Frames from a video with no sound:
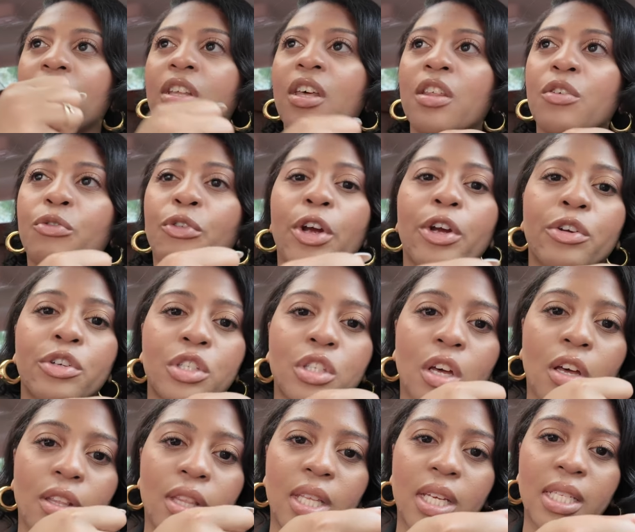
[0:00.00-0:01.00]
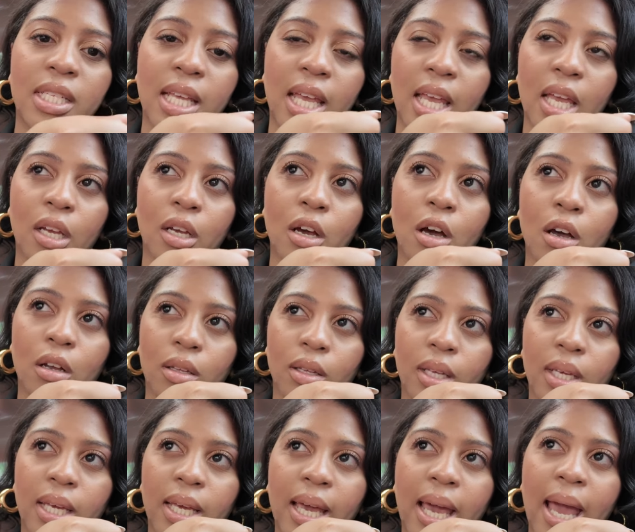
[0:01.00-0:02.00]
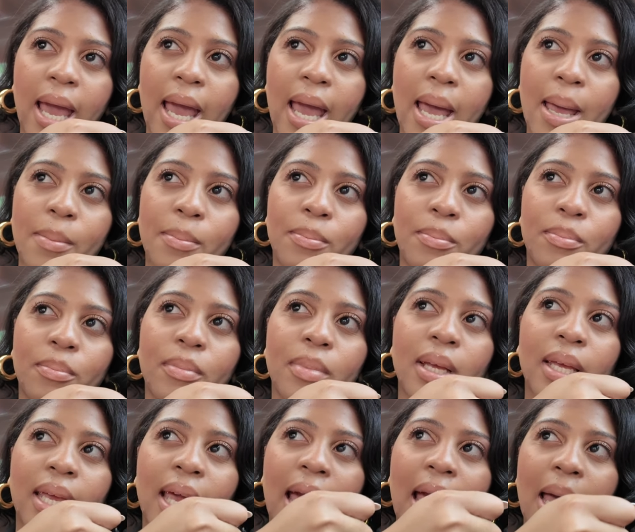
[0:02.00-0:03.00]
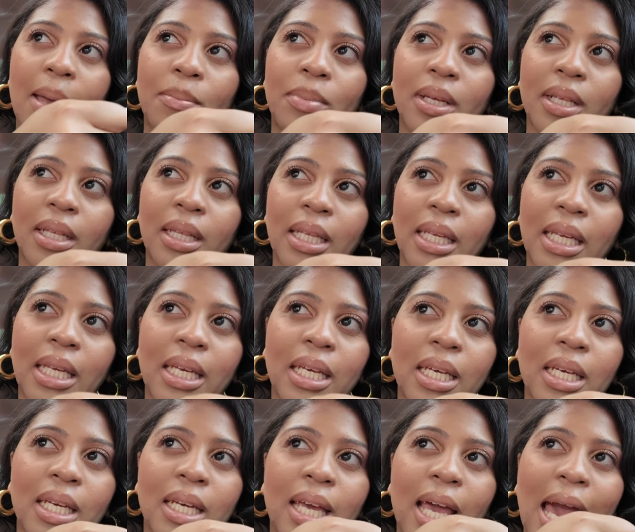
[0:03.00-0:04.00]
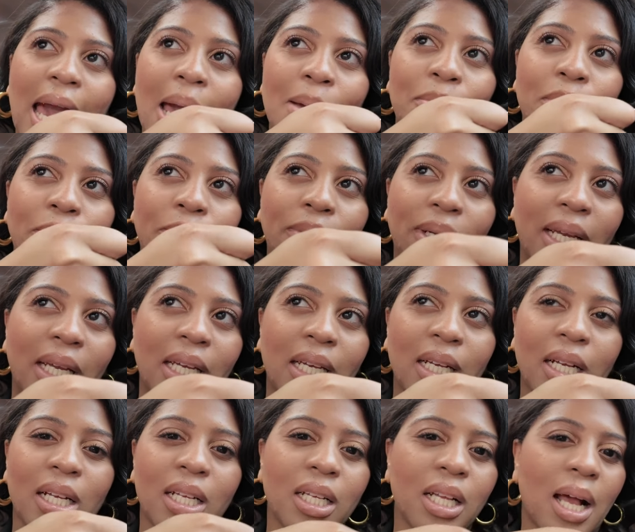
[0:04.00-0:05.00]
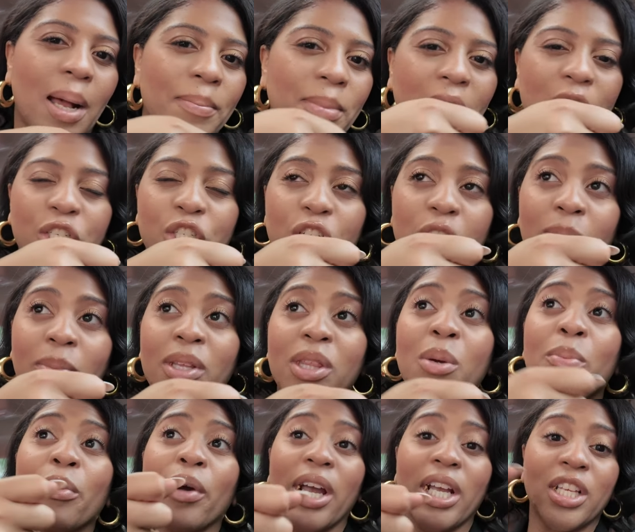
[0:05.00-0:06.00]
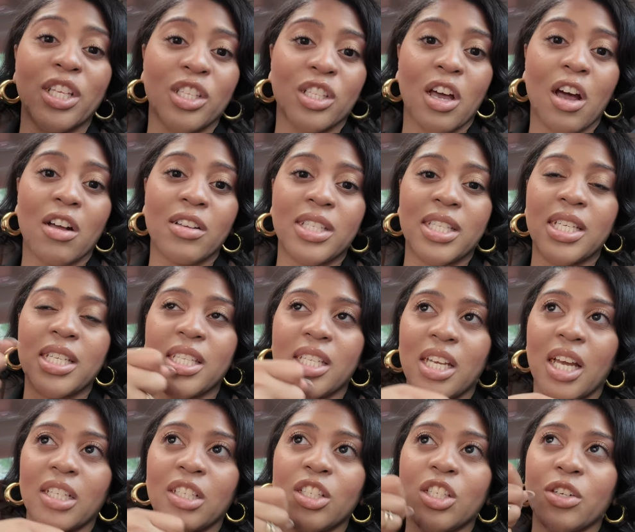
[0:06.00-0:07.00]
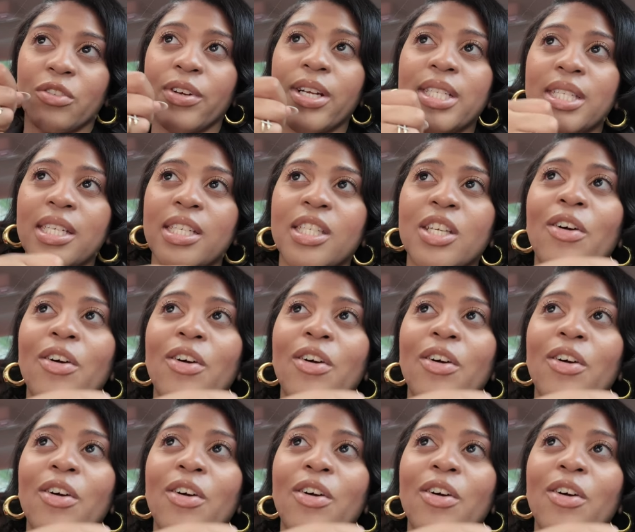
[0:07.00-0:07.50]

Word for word: another fragrance on this hand called Cab Cabalia, cabaria I'm not sure, but the brand is called Tiziana Terenzi.